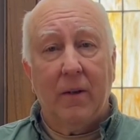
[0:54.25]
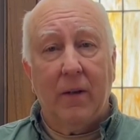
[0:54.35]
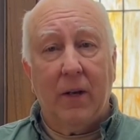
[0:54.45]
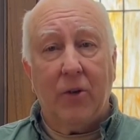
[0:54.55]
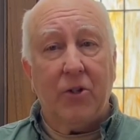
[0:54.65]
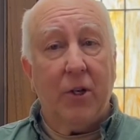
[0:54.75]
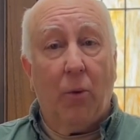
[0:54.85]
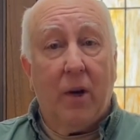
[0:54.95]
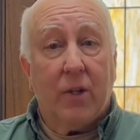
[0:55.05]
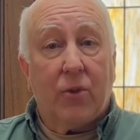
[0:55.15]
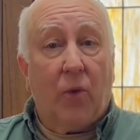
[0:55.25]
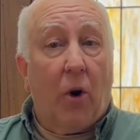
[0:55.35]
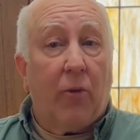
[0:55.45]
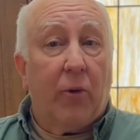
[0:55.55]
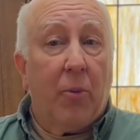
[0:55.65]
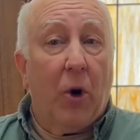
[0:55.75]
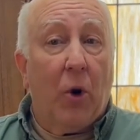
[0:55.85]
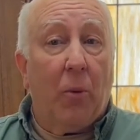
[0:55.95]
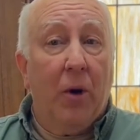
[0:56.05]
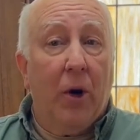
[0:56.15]
Here she was, far from
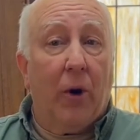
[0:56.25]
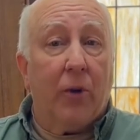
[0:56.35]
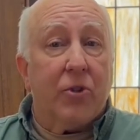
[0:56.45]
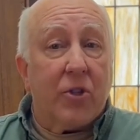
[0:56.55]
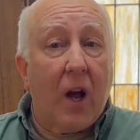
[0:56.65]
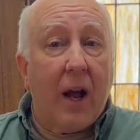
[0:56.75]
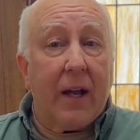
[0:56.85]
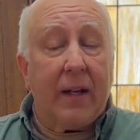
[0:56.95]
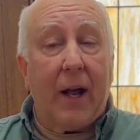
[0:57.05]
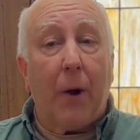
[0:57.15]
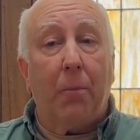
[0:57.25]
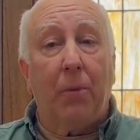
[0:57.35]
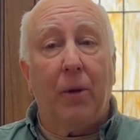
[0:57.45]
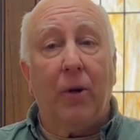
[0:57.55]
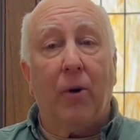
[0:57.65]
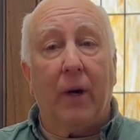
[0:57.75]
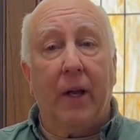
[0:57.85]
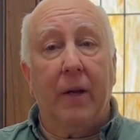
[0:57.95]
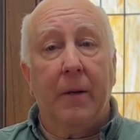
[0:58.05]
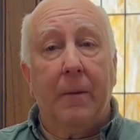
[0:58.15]
home, her sight now
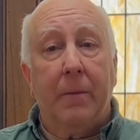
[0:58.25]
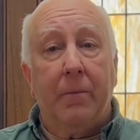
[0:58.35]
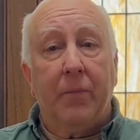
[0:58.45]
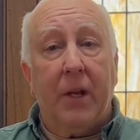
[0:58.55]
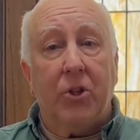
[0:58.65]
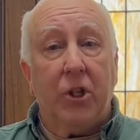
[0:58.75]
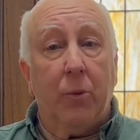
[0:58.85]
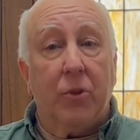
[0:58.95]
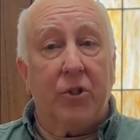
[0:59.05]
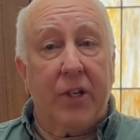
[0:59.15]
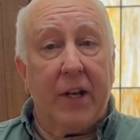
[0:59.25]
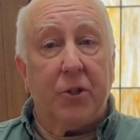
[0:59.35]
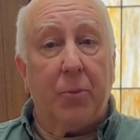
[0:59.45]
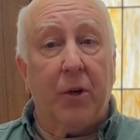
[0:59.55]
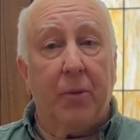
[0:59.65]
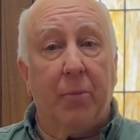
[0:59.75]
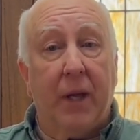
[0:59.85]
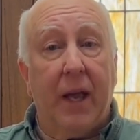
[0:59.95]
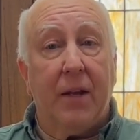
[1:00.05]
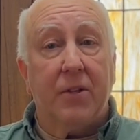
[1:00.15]
bleary. And she was desperate and
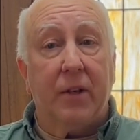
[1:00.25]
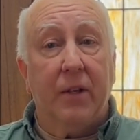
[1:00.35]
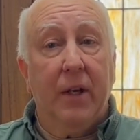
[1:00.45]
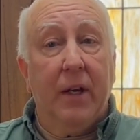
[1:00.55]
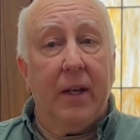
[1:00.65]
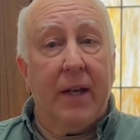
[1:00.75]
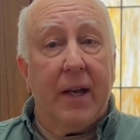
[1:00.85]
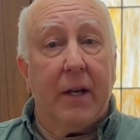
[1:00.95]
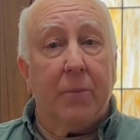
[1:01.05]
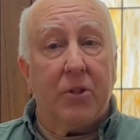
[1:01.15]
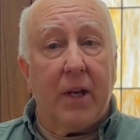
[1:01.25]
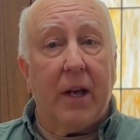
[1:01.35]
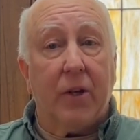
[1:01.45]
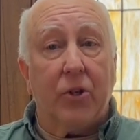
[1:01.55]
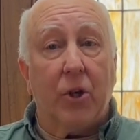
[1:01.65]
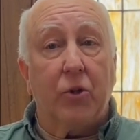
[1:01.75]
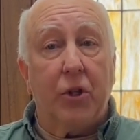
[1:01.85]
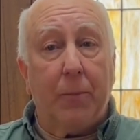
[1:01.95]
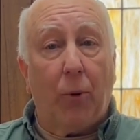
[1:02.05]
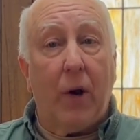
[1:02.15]
began to get upset, so
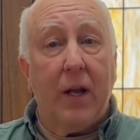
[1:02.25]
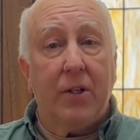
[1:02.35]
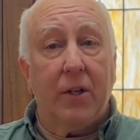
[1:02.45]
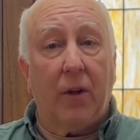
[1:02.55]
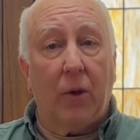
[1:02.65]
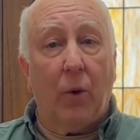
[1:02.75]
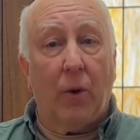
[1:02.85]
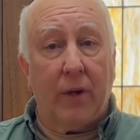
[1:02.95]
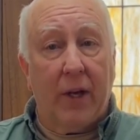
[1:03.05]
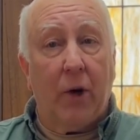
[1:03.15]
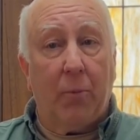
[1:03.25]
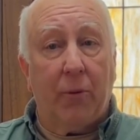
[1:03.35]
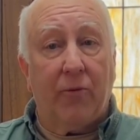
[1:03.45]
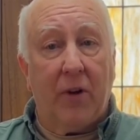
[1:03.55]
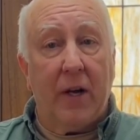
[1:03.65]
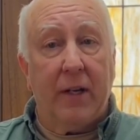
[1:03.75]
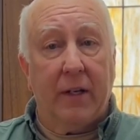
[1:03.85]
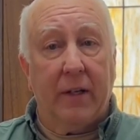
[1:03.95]
she prayed to the Lord to help her find it.